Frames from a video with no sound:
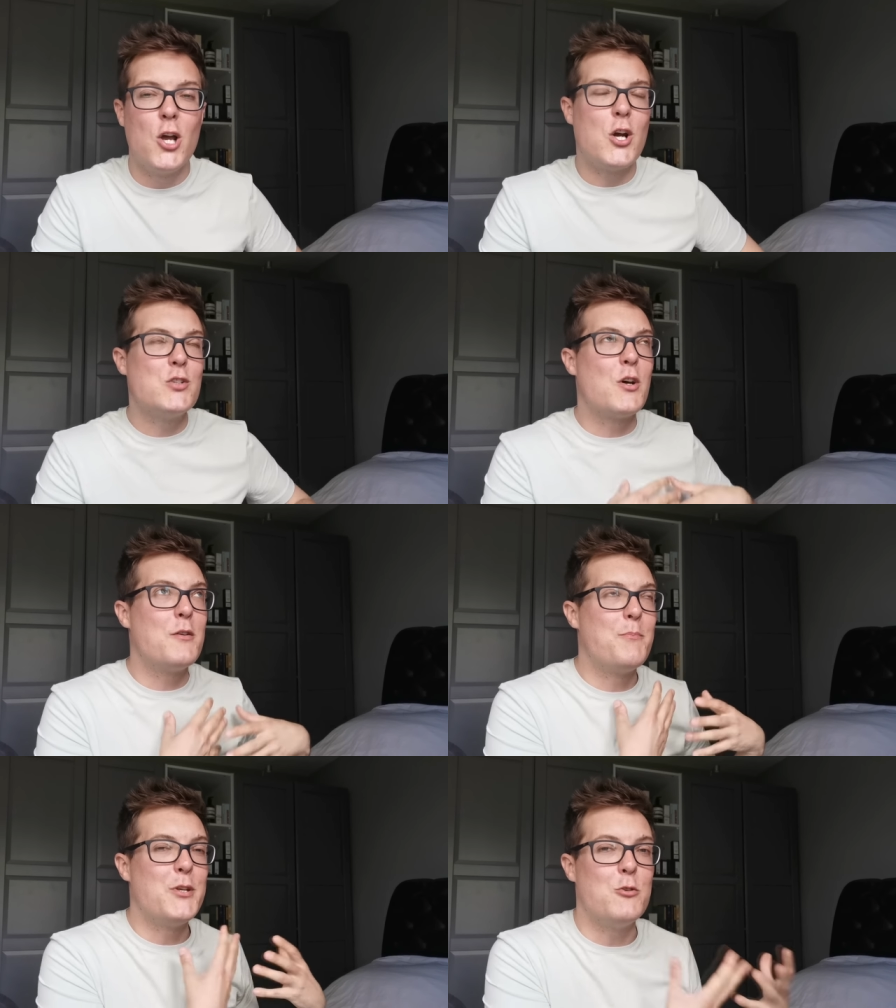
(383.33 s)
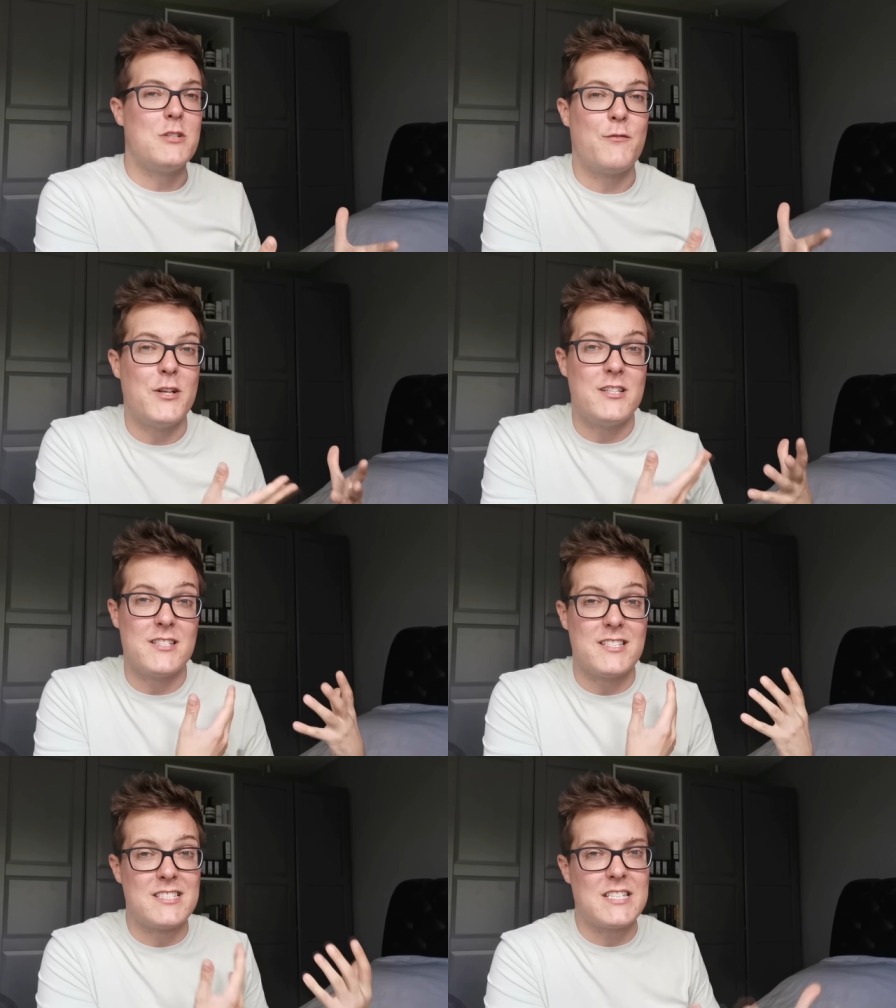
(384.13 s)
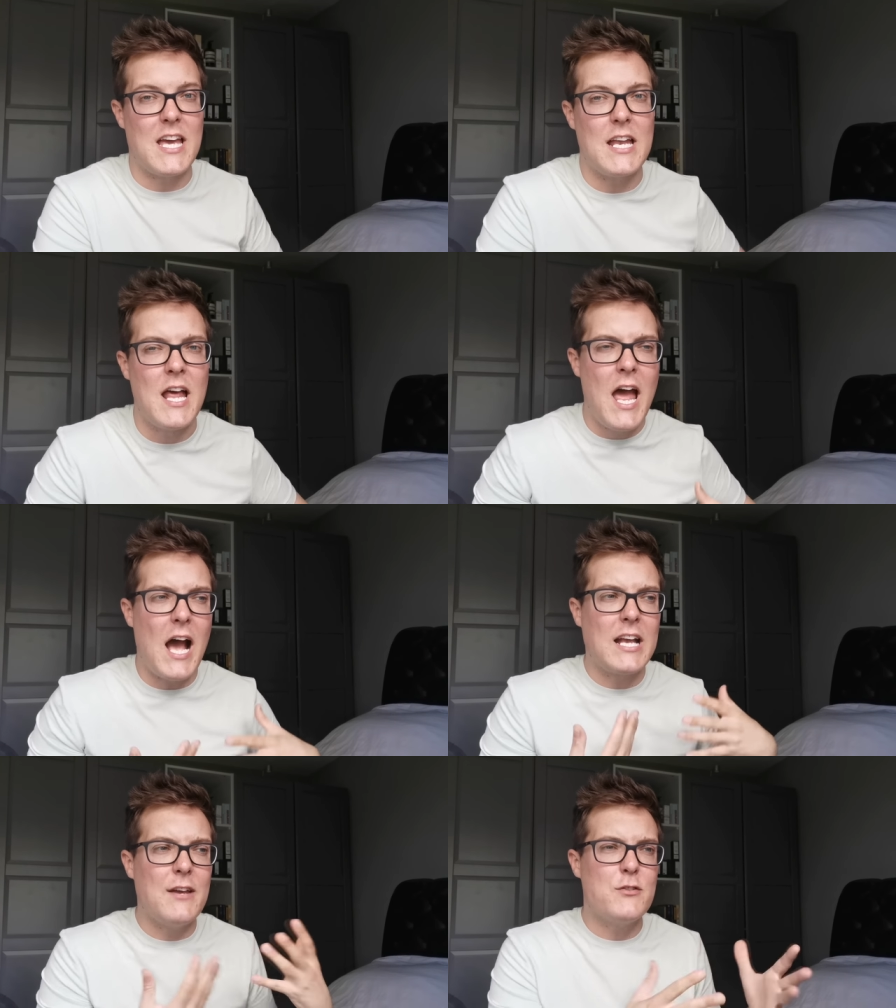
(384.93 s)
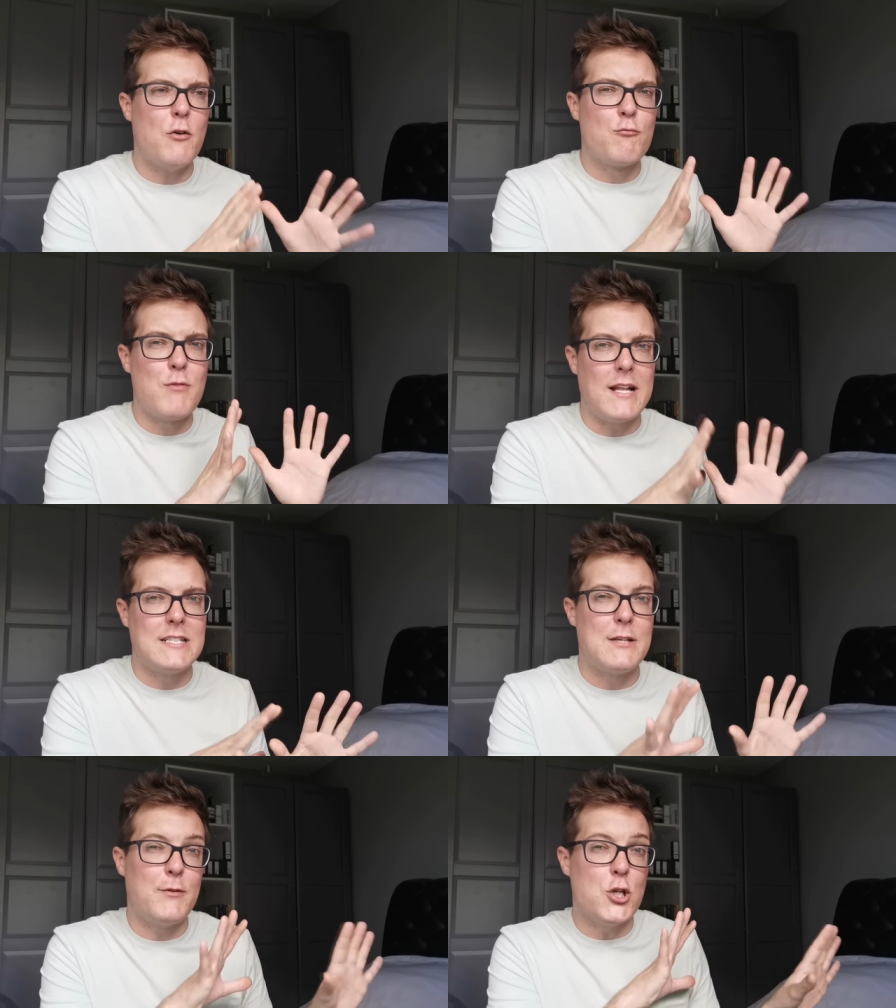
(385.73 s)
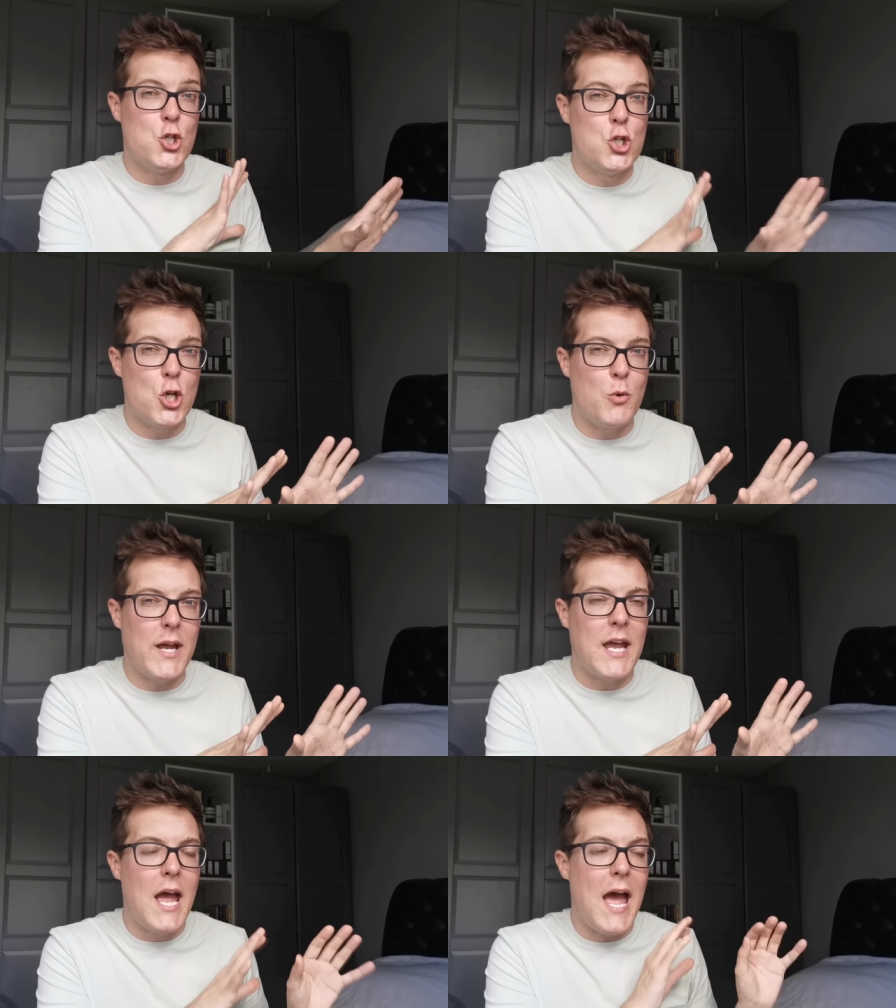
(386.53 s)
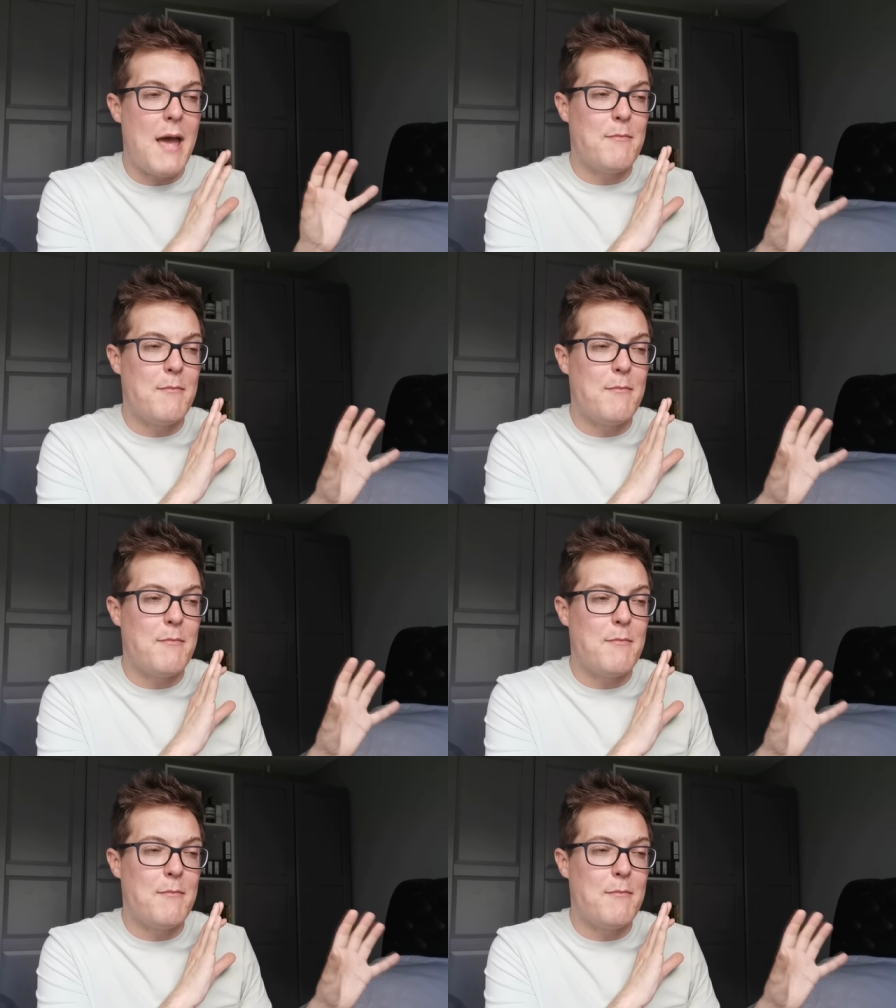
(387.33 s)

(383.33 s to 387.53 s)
Goes on beautifully to the skin and gives a relatively dewy